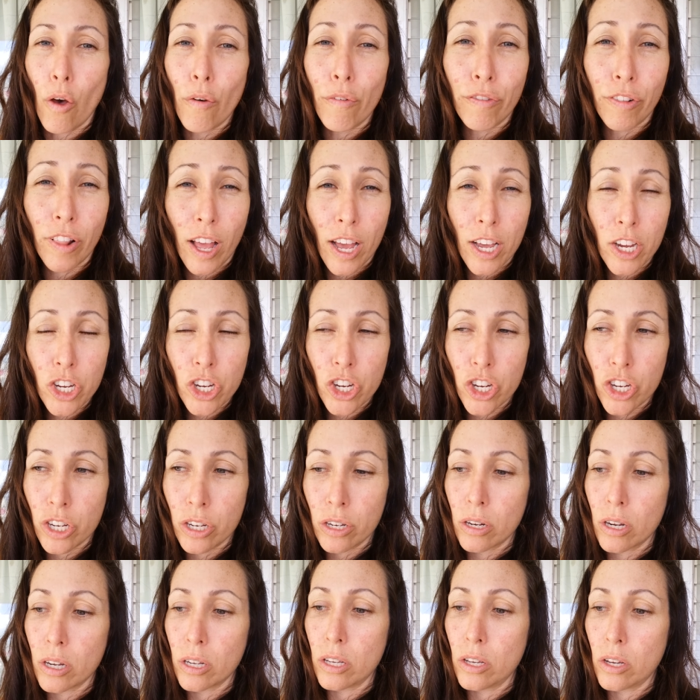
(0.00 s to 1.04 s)
flush,
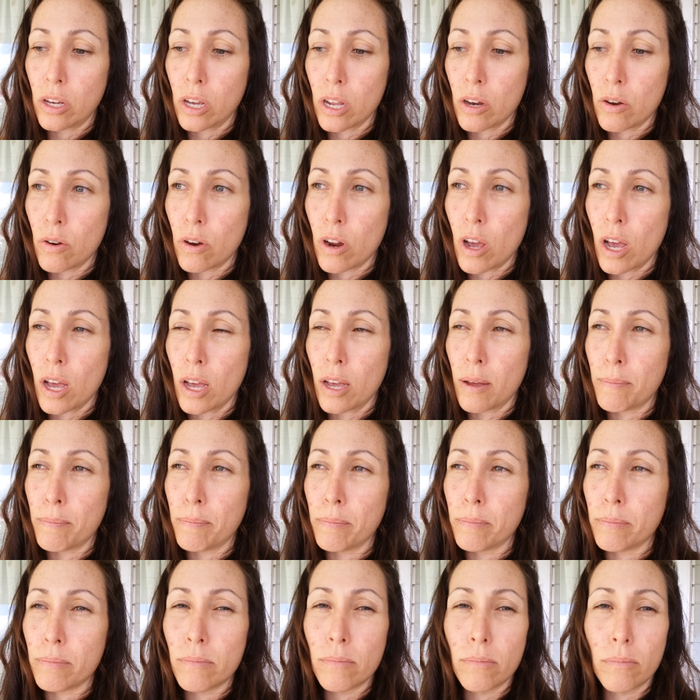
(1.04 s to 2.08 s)
you can
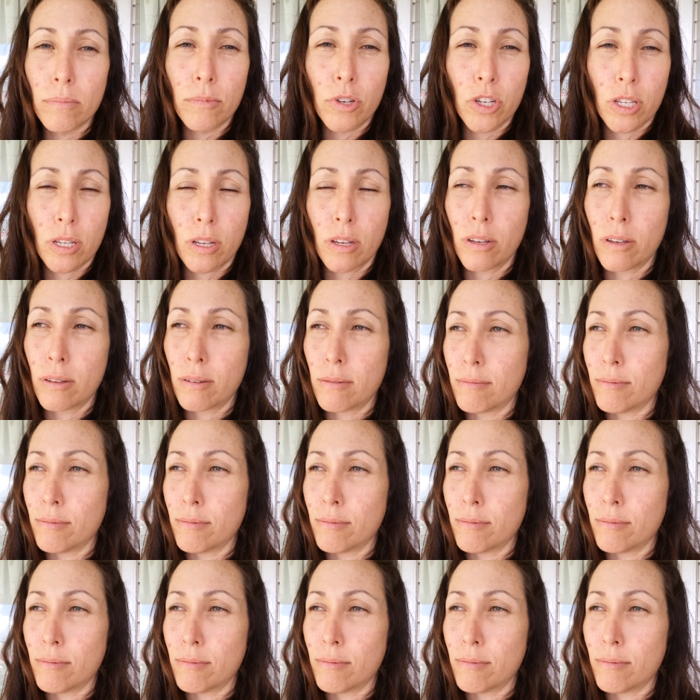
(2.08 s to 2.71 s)
just